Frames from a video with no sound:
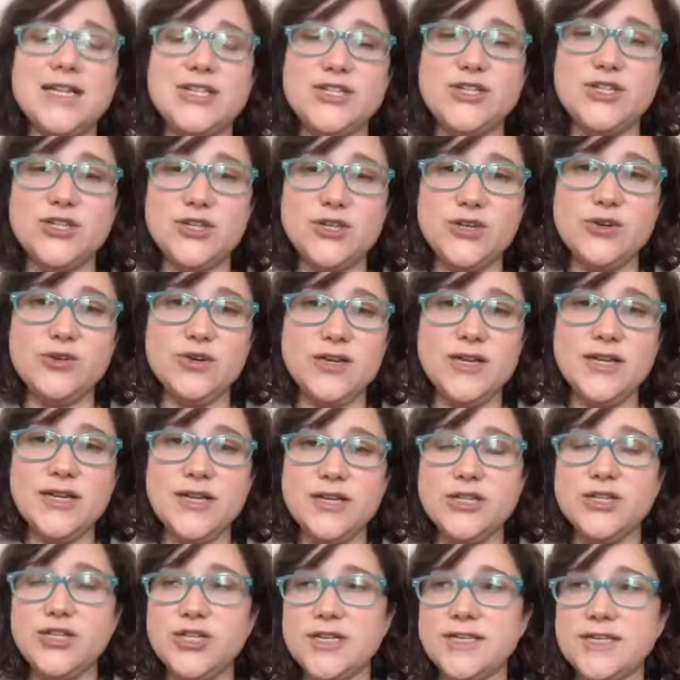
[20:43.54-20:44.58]
To
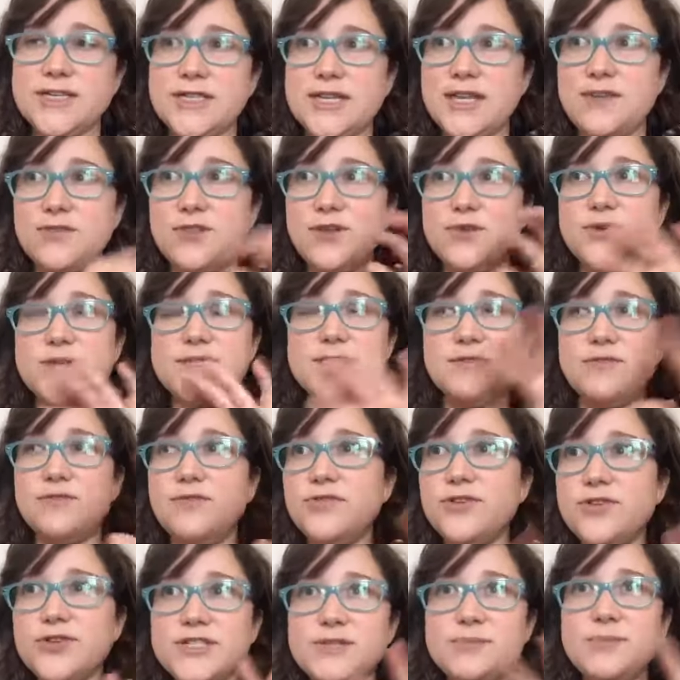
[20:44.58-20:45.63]
just, if there was a
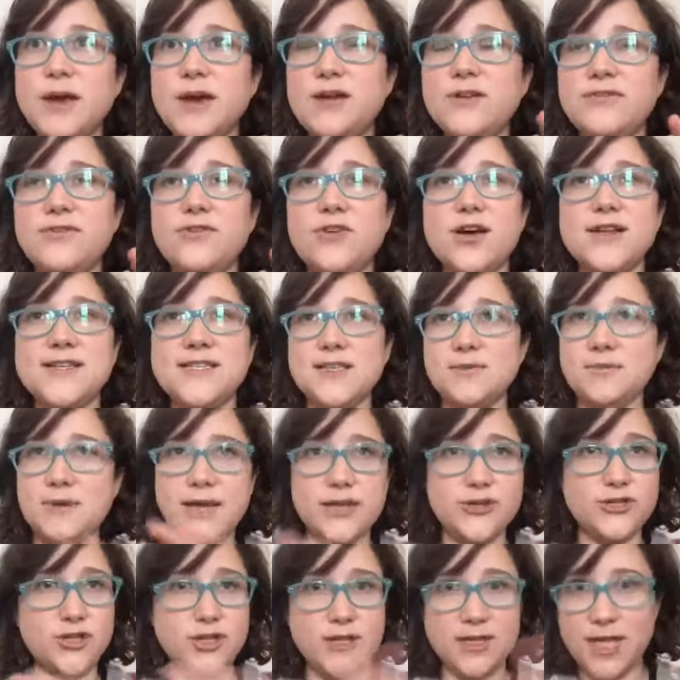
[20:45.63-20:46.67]
first bout of
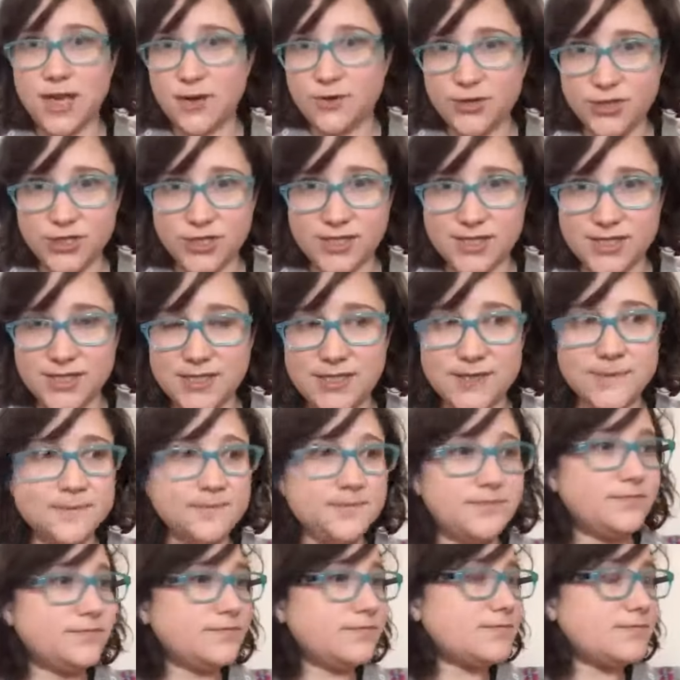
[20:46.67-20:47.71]
constipation, they would just
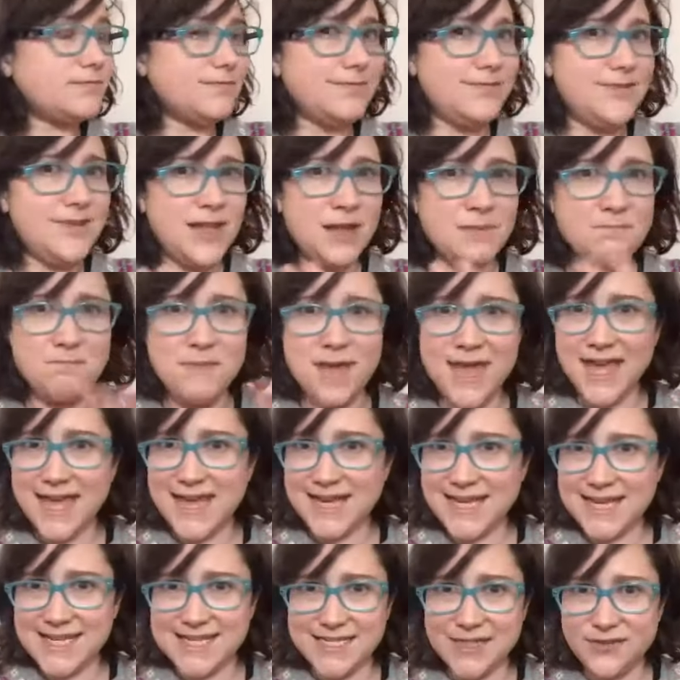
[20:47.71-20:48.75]
make
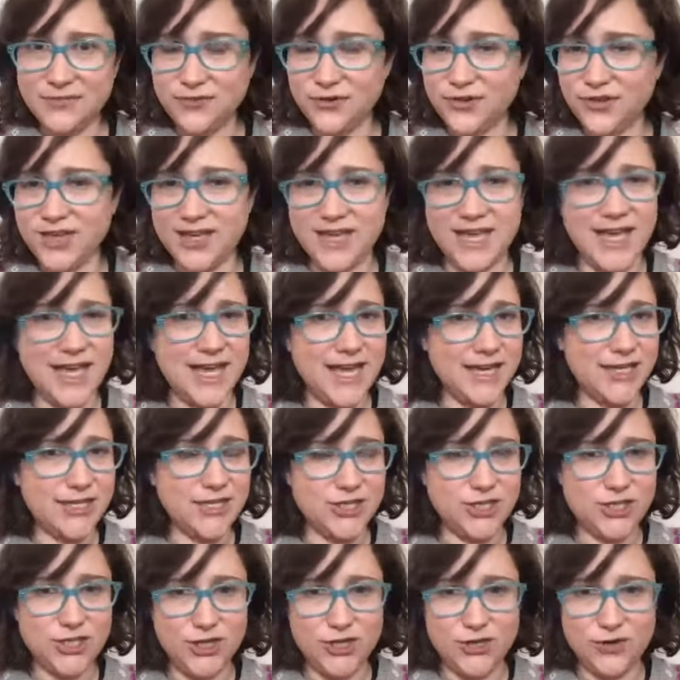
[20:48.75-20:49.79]
it easy for the kid
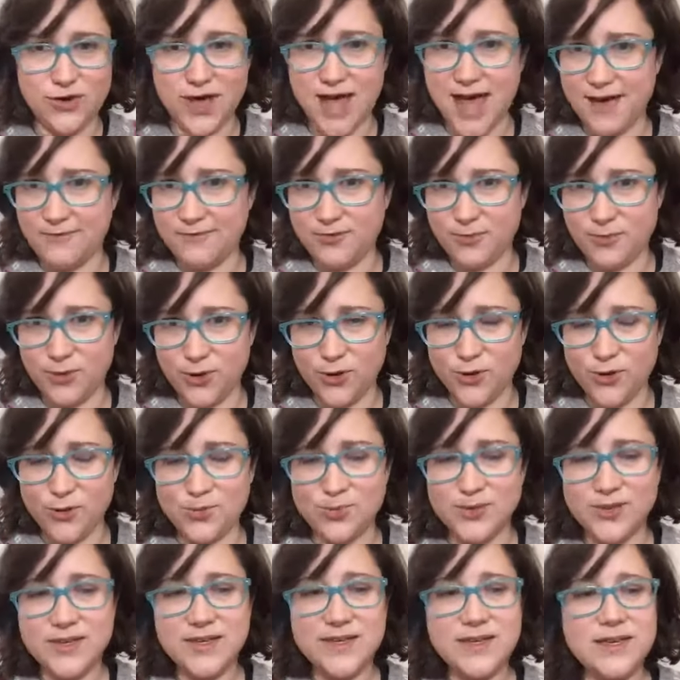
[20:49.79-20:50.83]
to have a
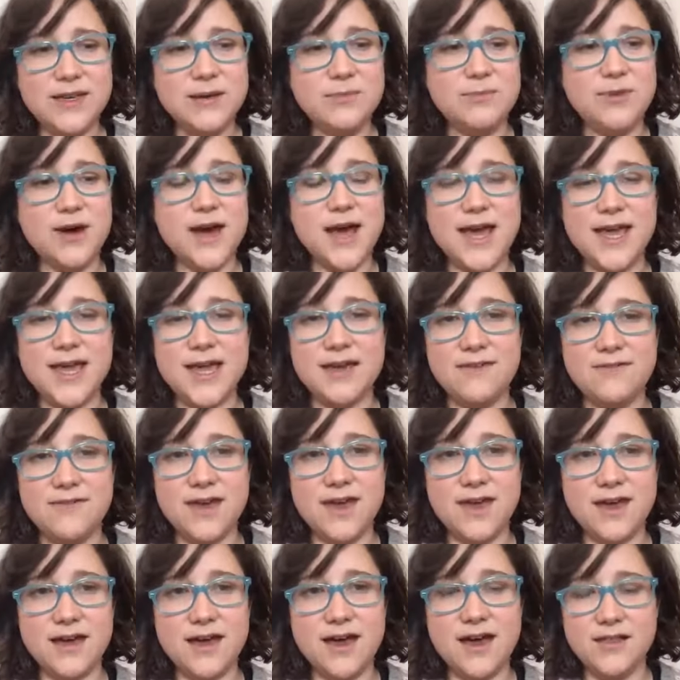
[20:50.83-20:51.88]
poop by
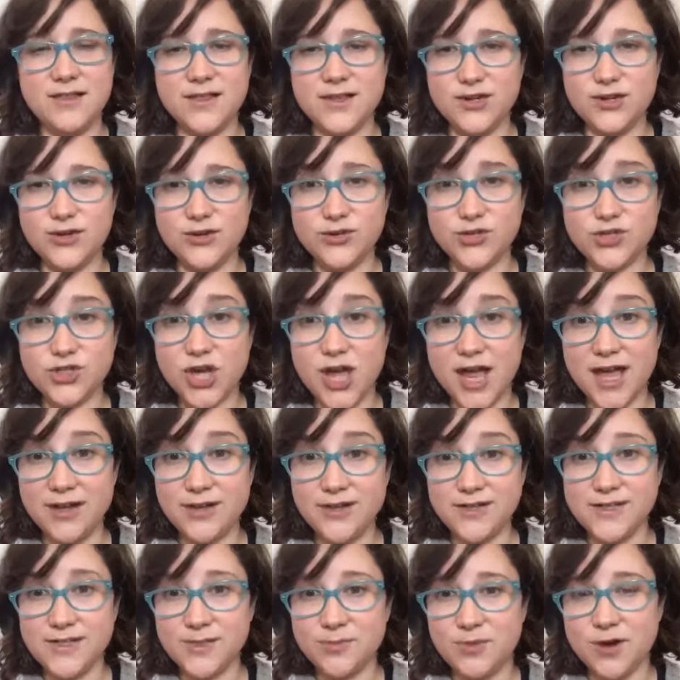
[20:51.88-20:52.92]
giving a little
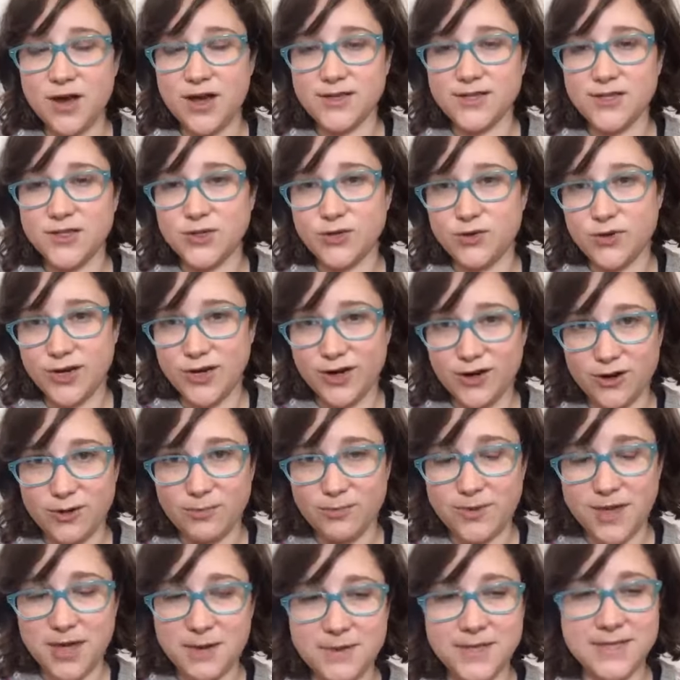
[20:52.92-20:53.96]
child suppository or a
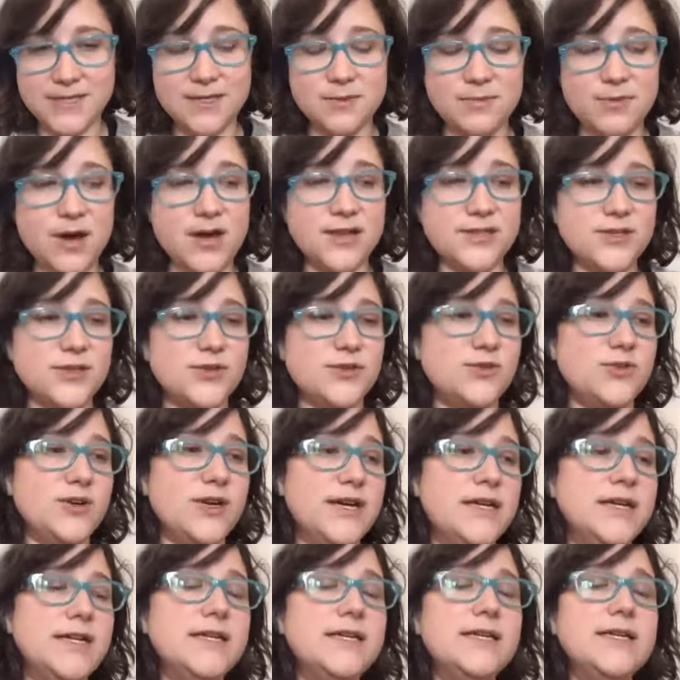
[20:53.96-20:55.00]
baby
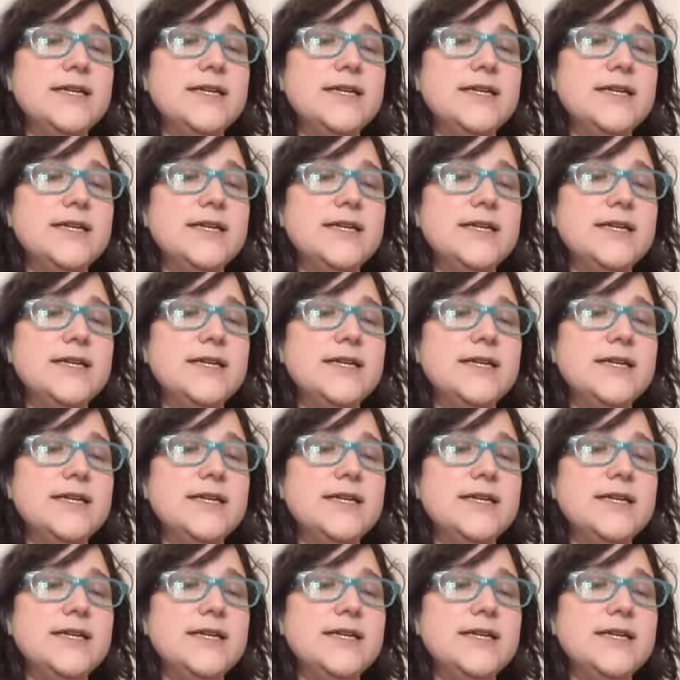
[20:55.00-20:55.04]
suppository.